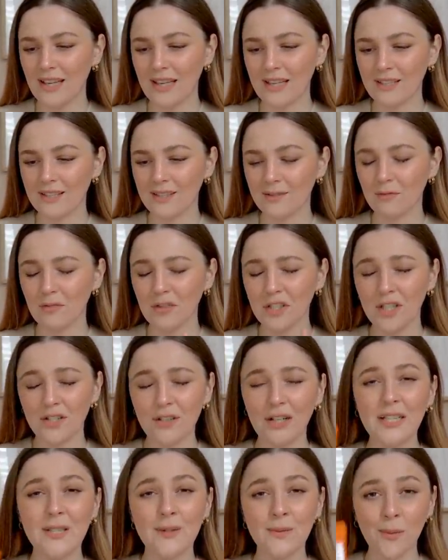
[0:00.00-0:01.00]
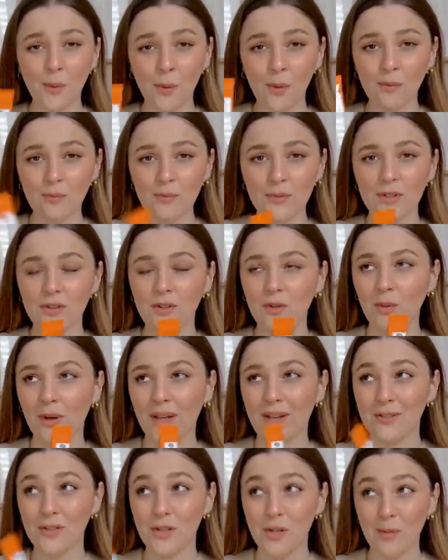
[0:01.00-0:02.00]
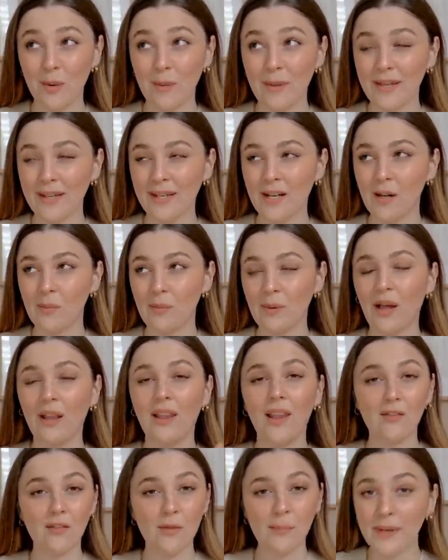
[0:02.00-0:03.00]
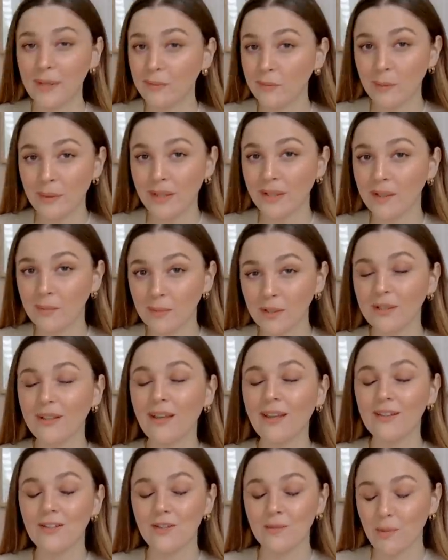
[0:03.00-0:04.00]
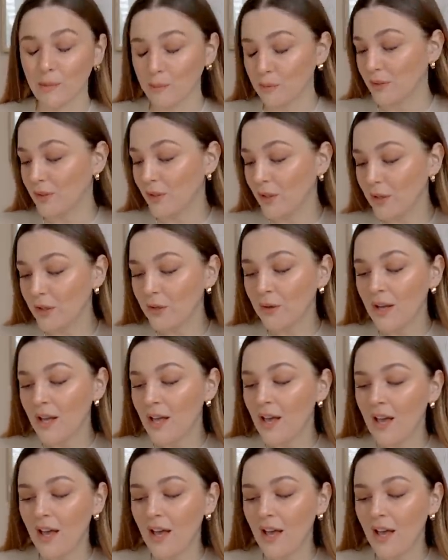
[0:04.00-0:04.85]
It's really transformed the way I do my makeup. I love a minimal makeup look, as you probably know.